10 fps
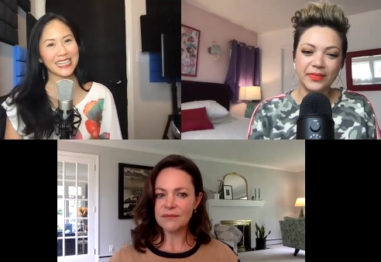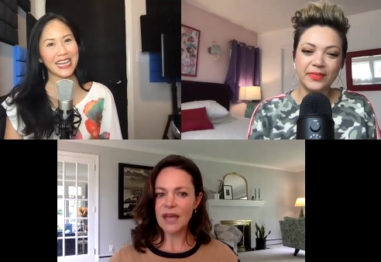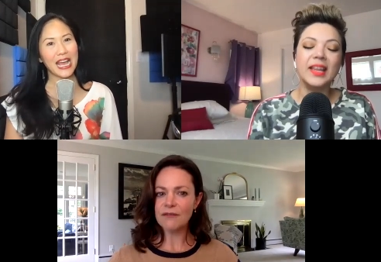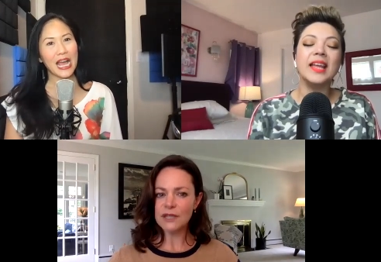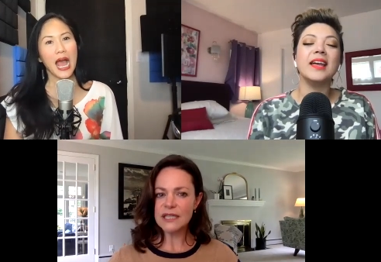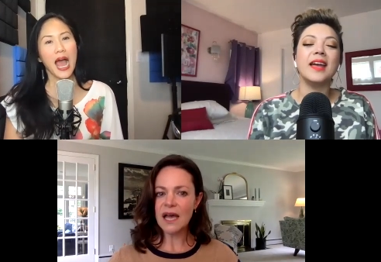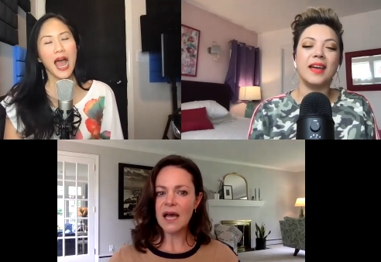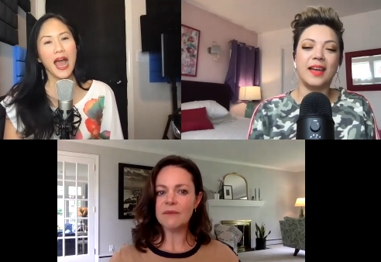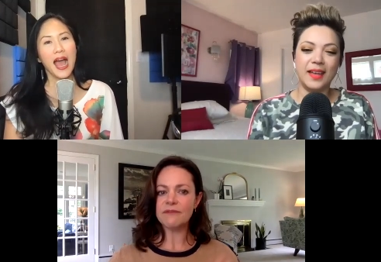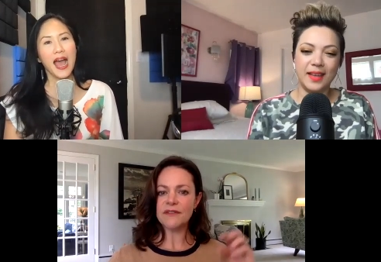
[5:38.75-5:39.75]
Speaker 1: Every
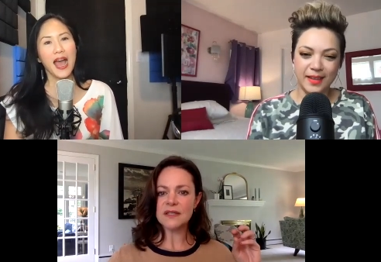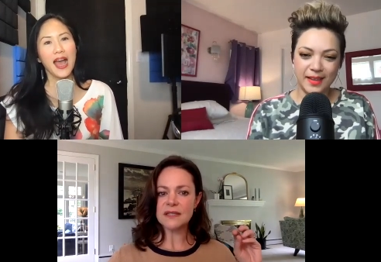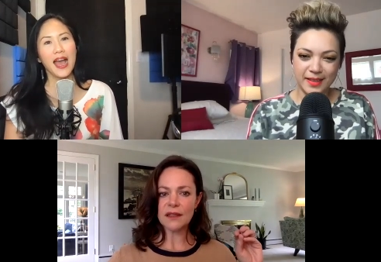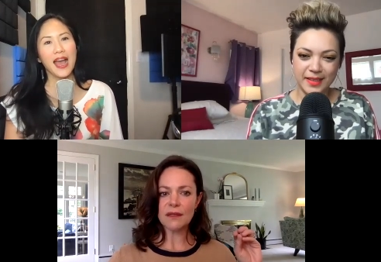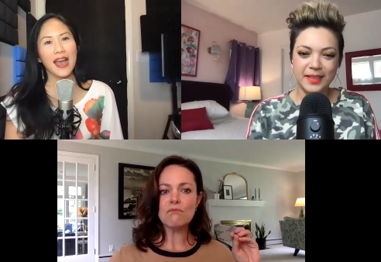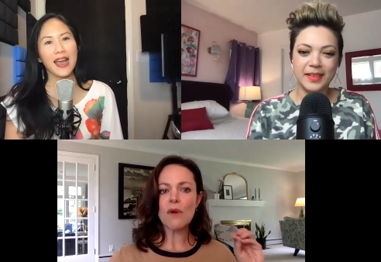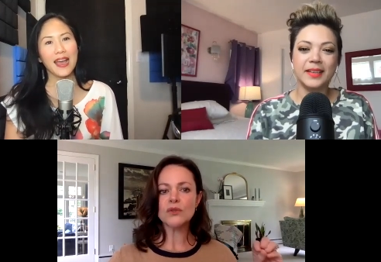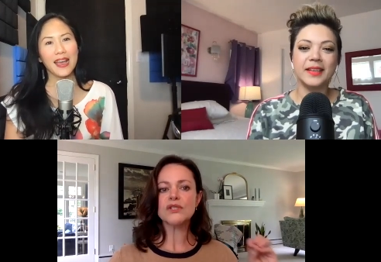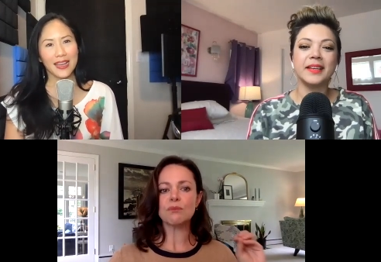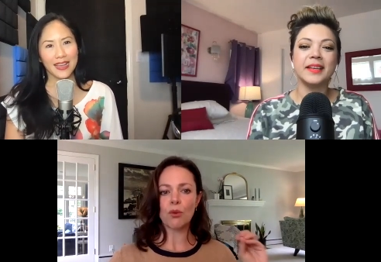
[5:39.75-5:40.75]
time feels like the
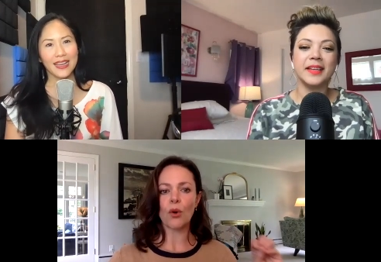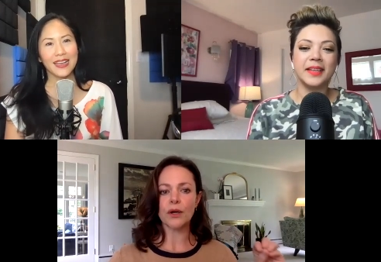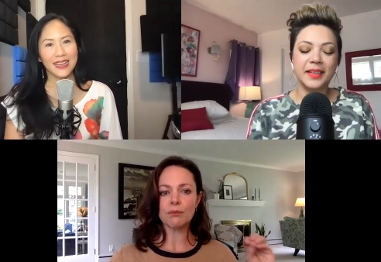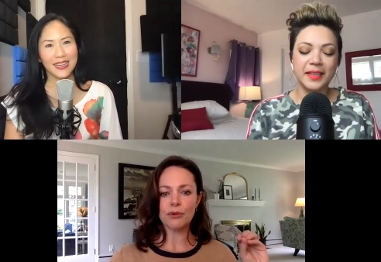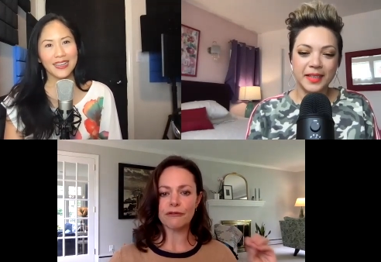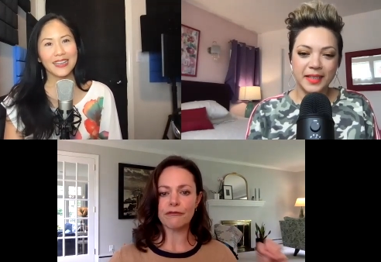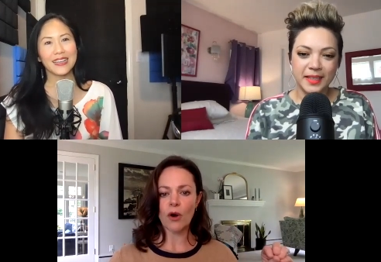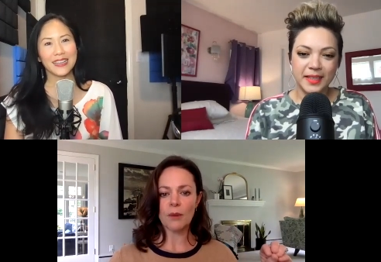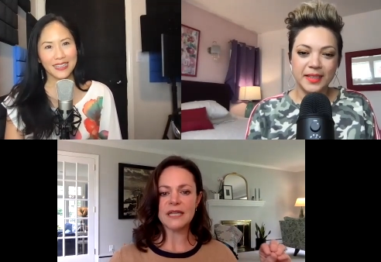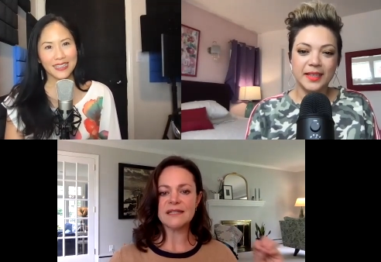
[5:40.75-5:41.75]
most important
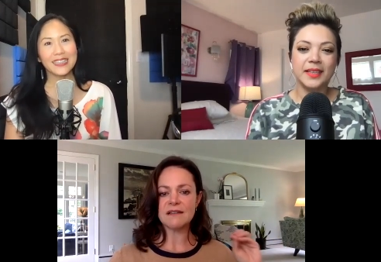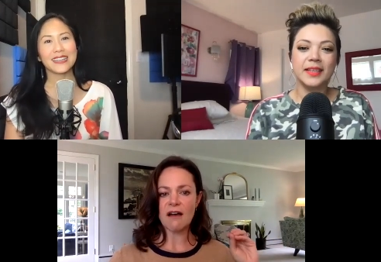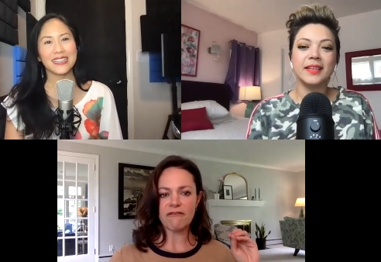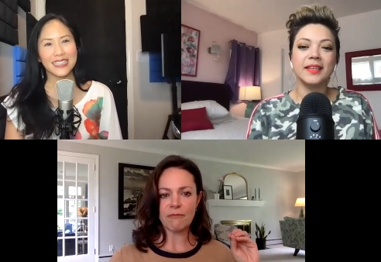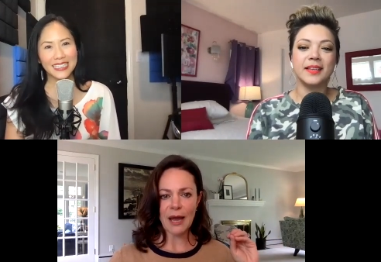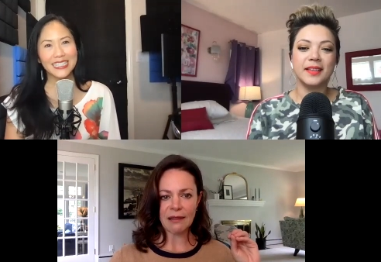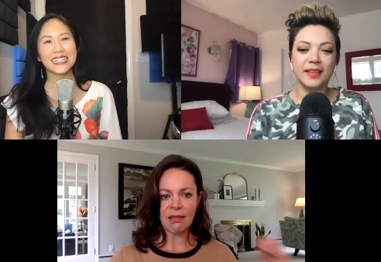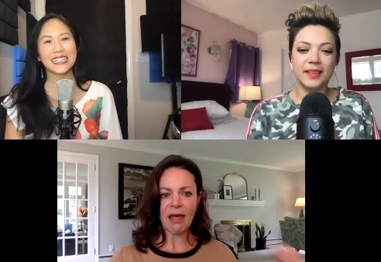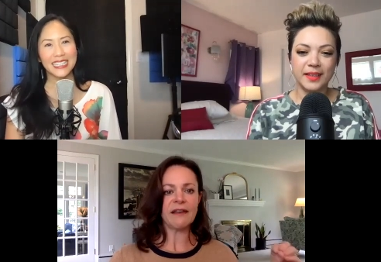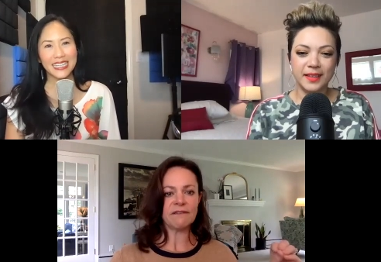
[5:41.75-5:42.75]
performance of my
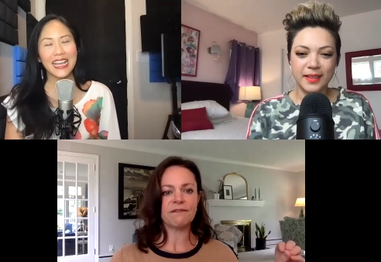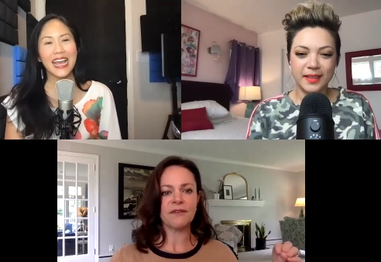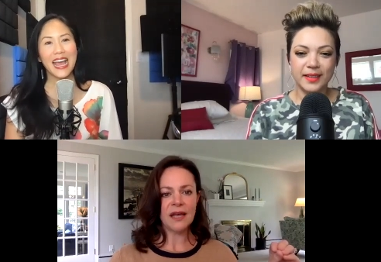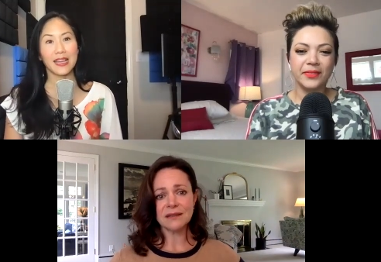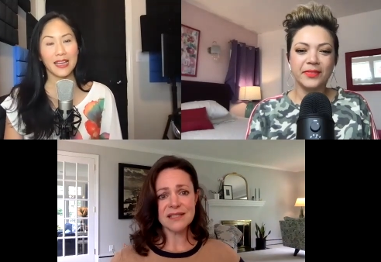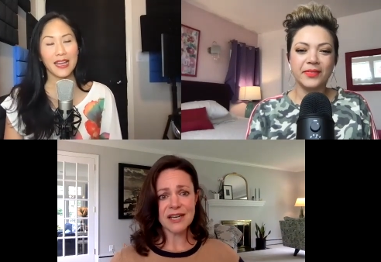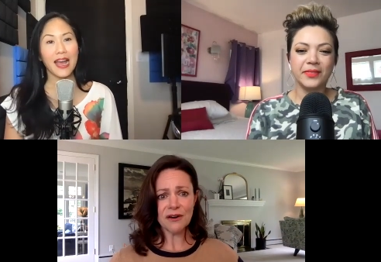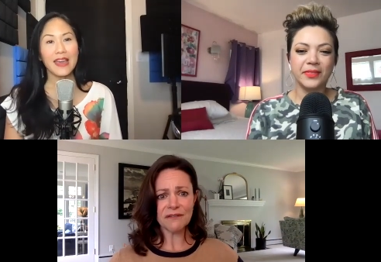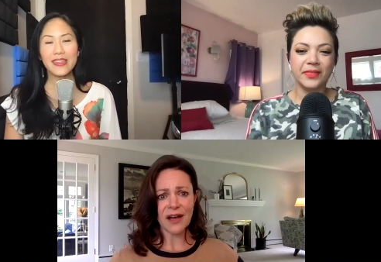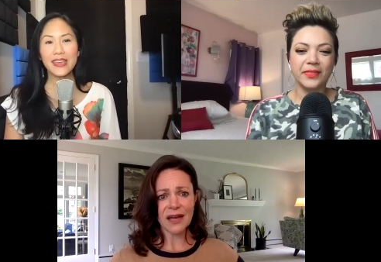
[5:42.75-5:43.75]
life.
Speaker 2: It's
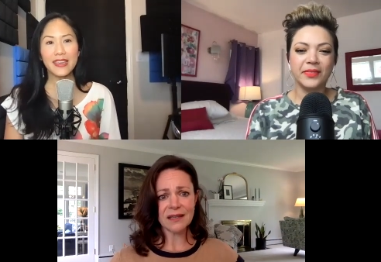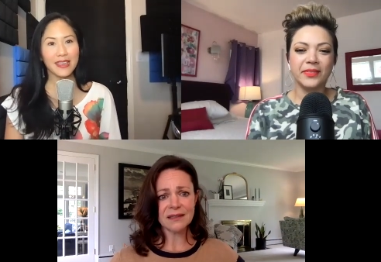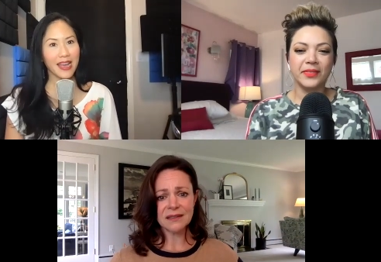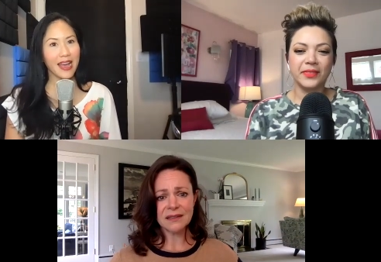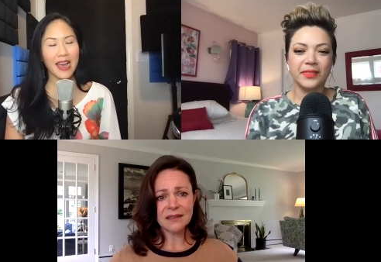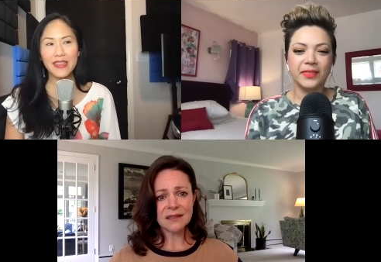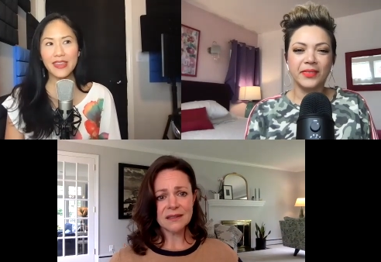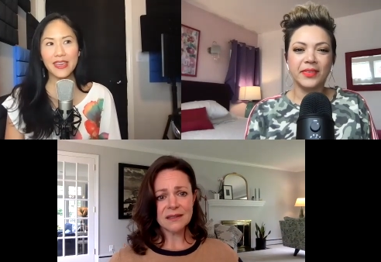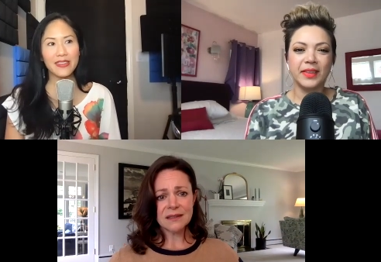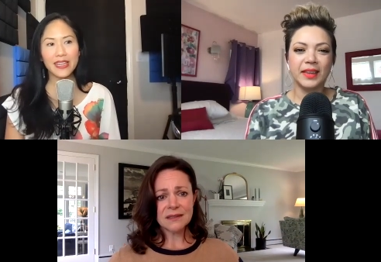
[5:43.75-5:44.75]
terrifying. I think I
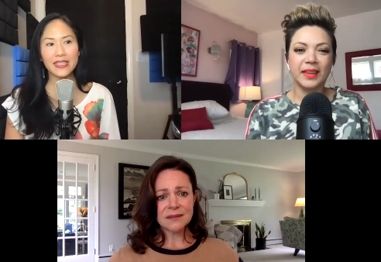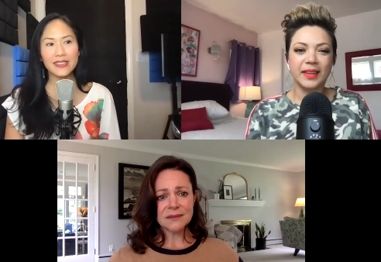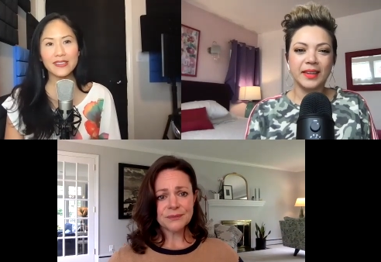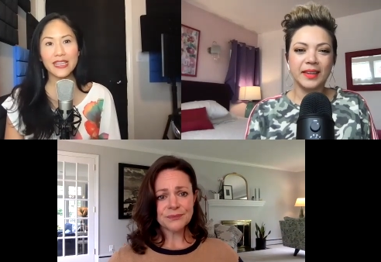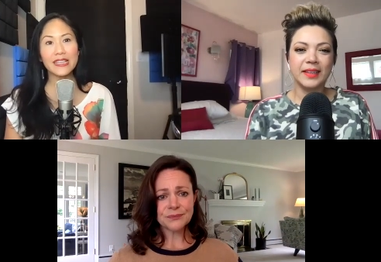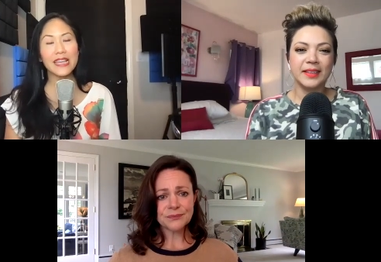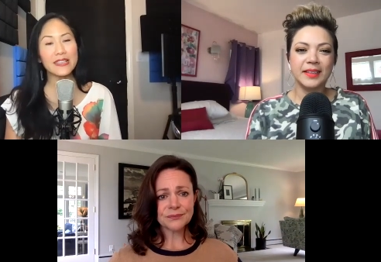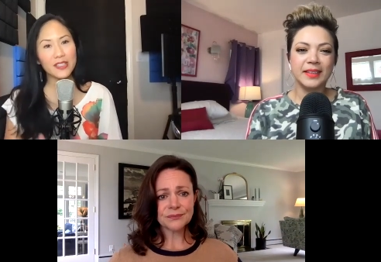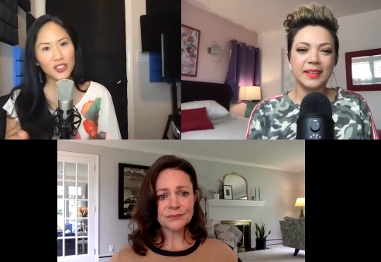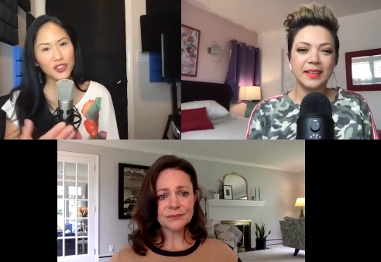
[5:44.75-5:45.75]
think that it
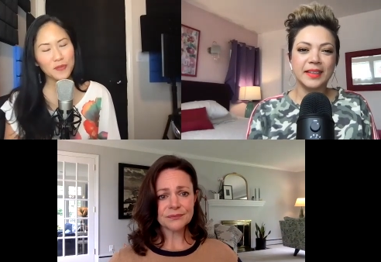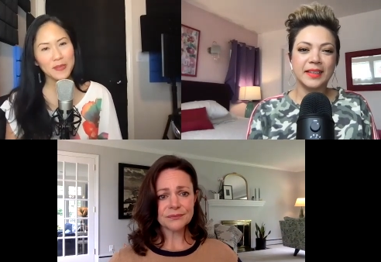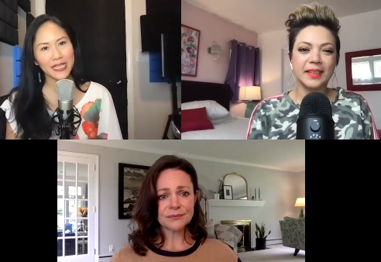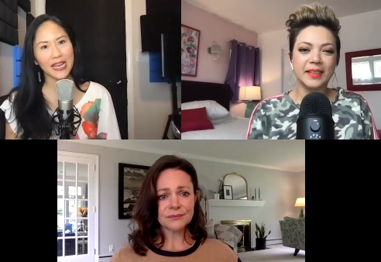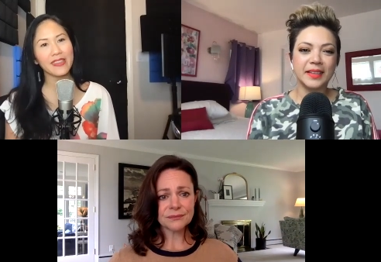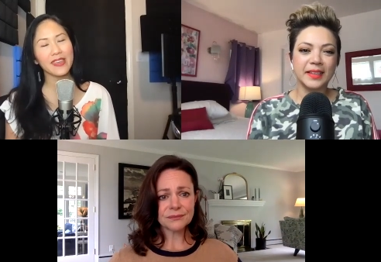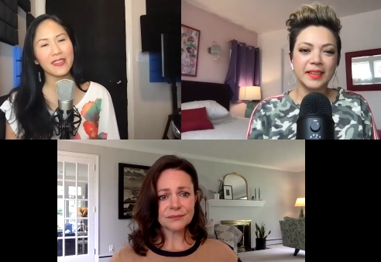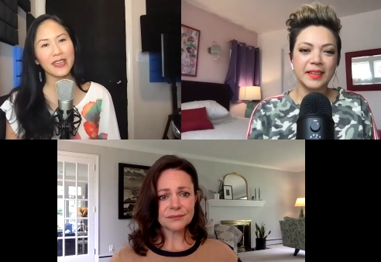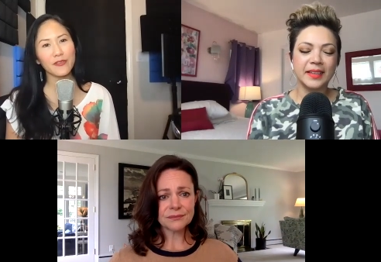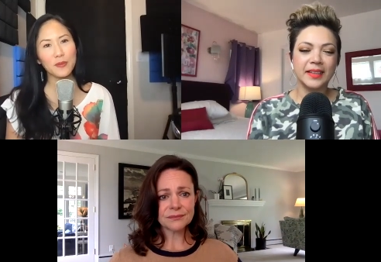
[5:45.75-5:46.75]
as it should be. I think
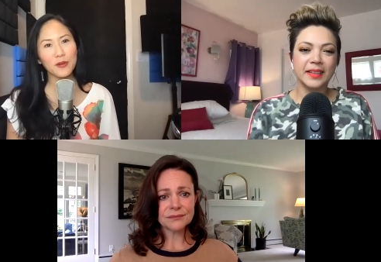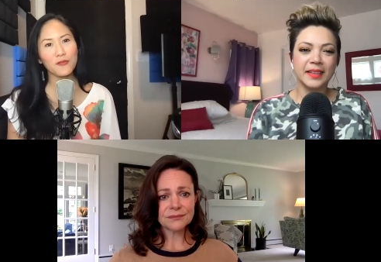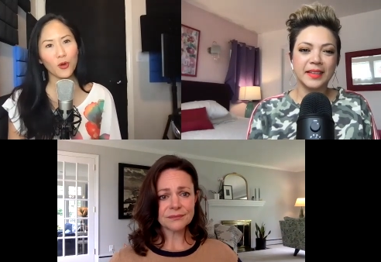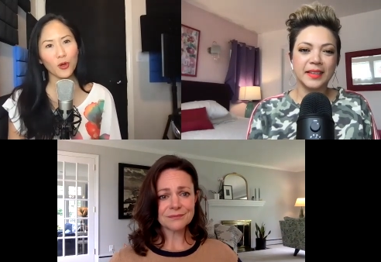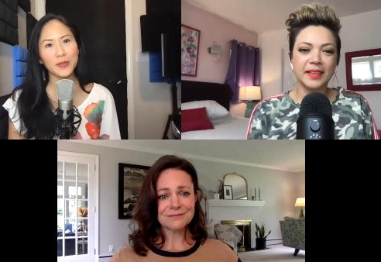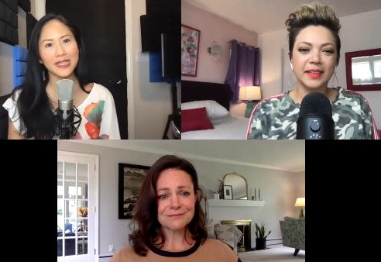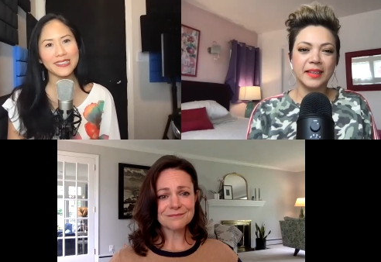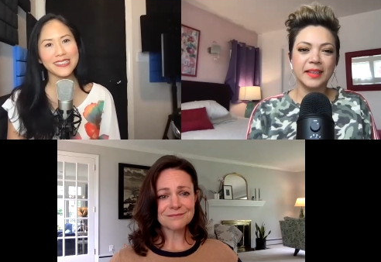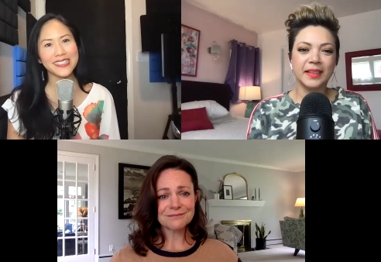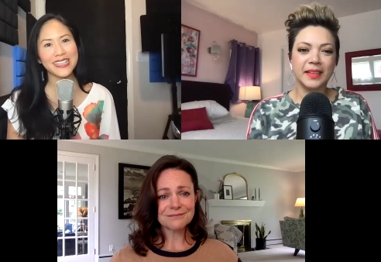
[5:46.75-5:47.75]
that every
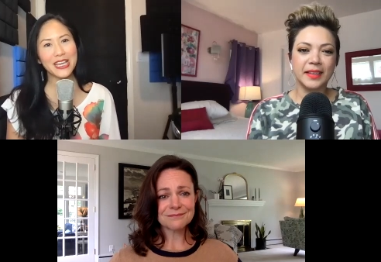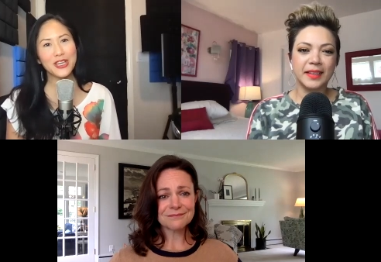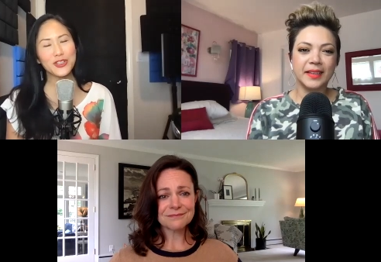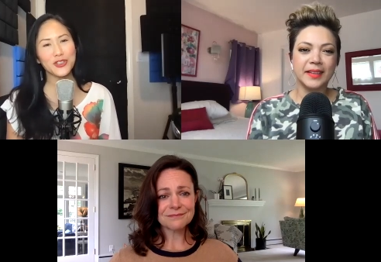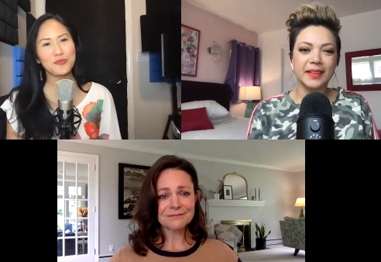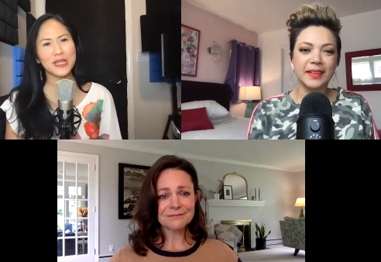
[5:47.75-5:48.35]
performance should